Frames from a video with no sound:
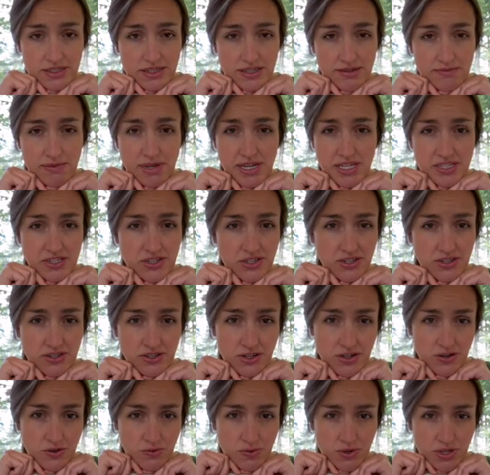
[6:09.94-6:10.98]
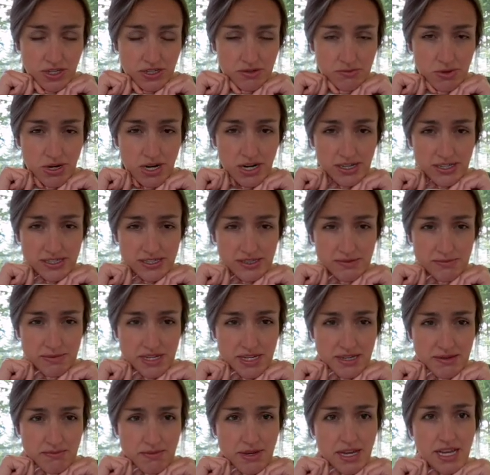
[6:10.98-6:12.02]
make sure you know where your products are
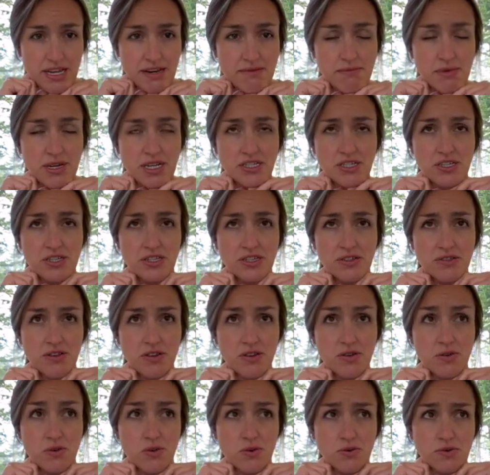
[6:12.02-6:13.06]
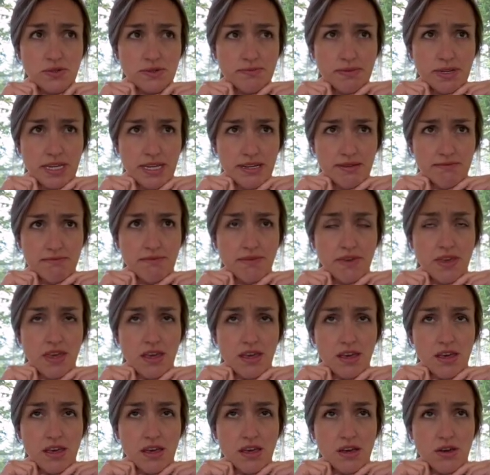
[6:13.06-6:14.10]
being made, make sure you know who
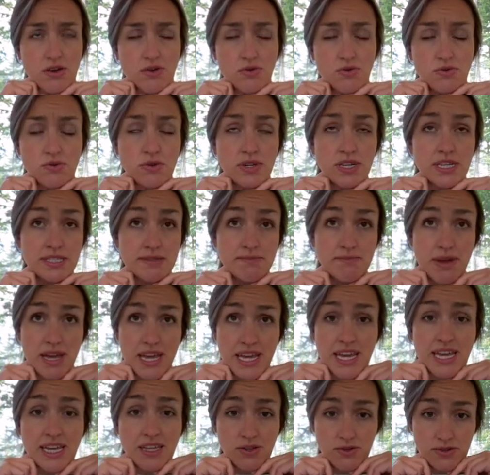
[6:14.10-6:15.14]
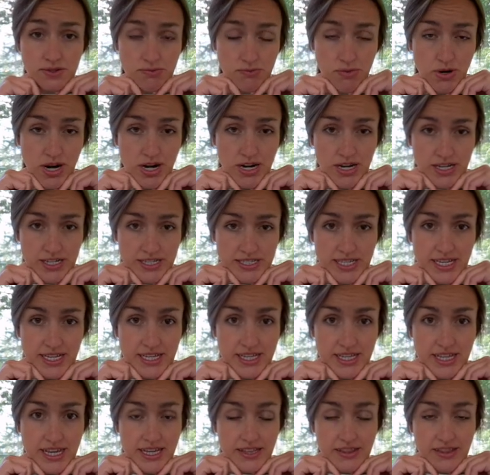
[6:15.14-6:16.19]
is making those products,
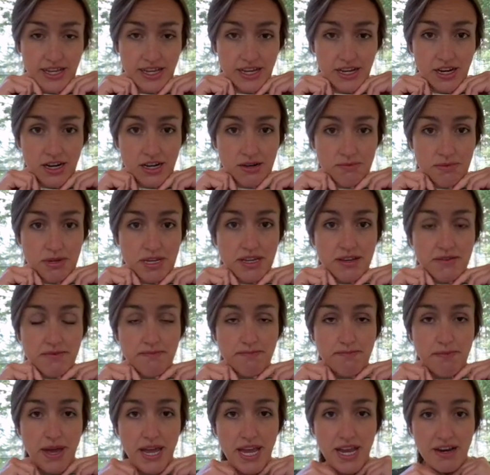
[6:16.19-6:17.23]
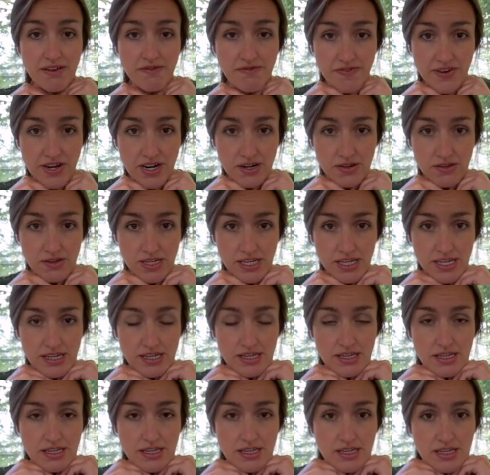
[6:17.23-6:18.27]
and that they are being paid fairly
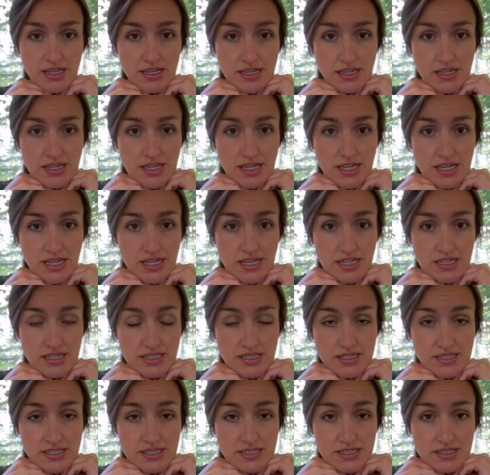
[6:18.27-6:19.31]
and